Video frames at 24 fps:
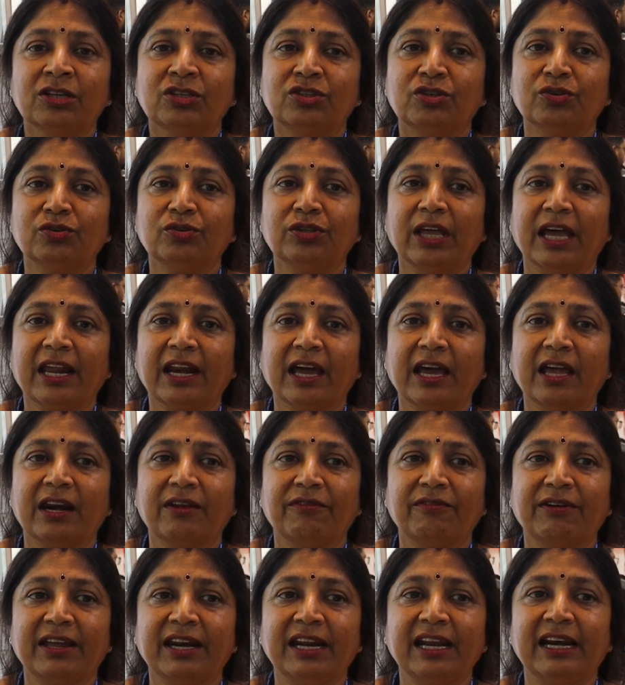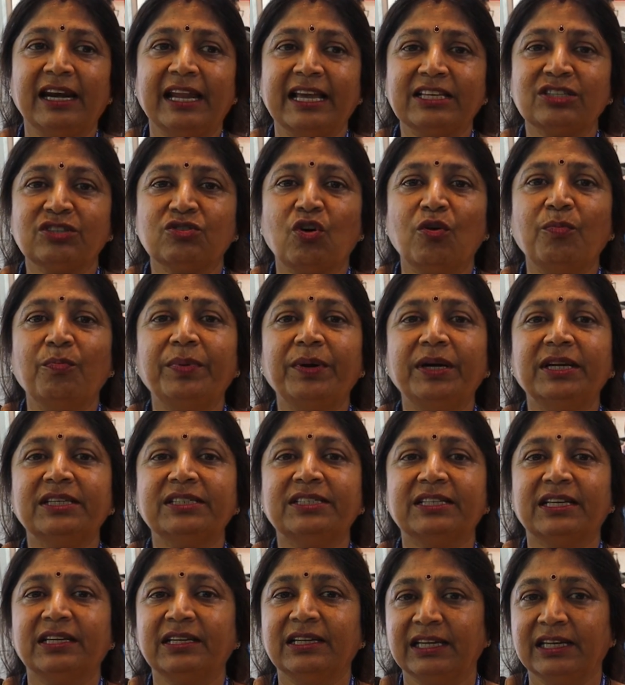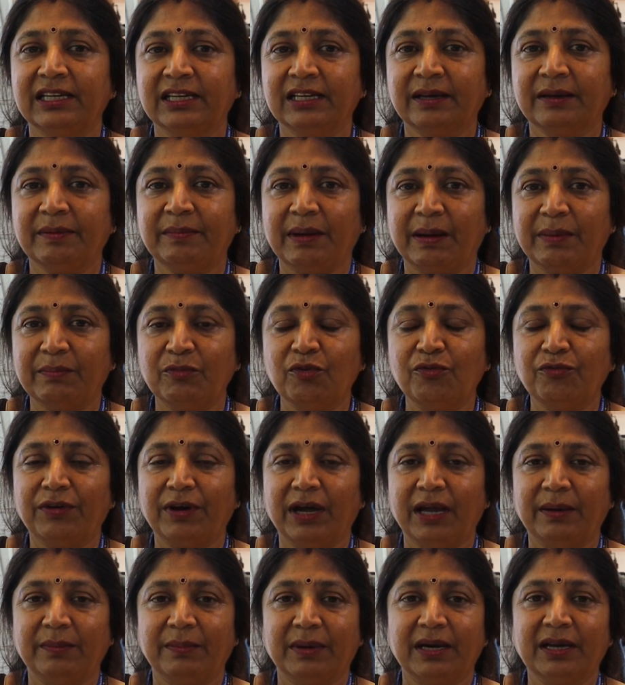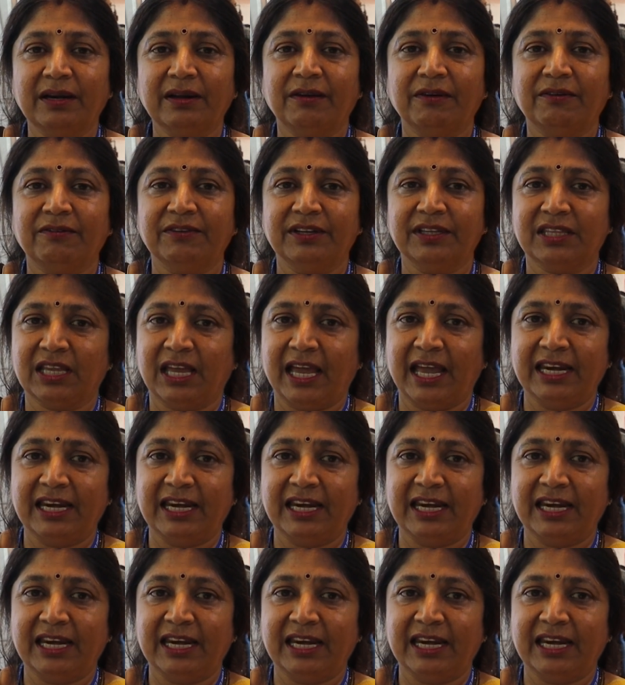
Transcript: So there are very less competition in bamboo fiber with